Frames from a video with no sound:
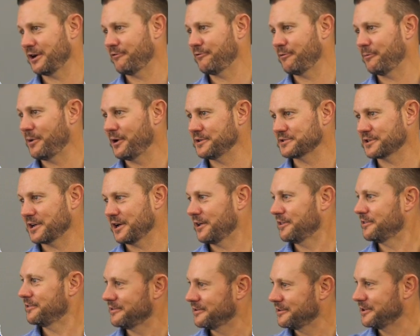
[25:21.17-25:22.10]
Everybody's
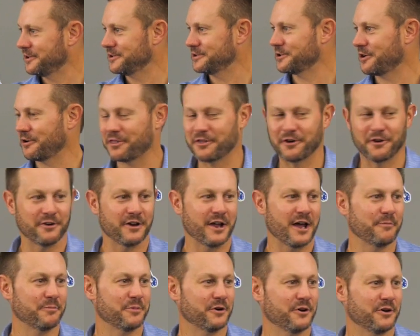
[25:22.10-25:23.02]
got here's our third
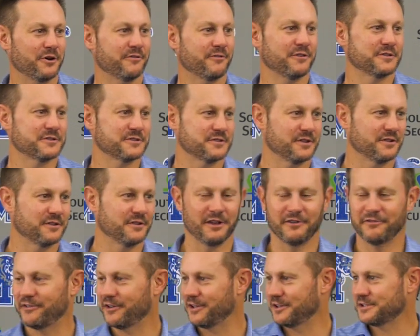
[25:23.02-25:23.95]
down period versus the
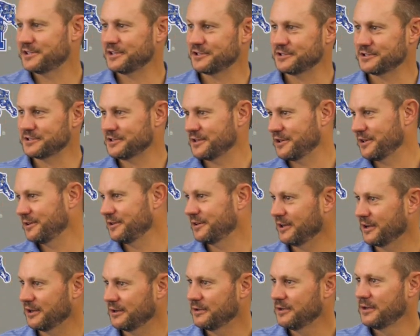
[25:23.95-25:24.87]
defense. Here's the yeah.
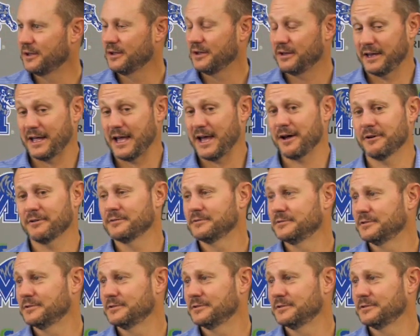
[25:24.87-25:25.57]
You know. Now,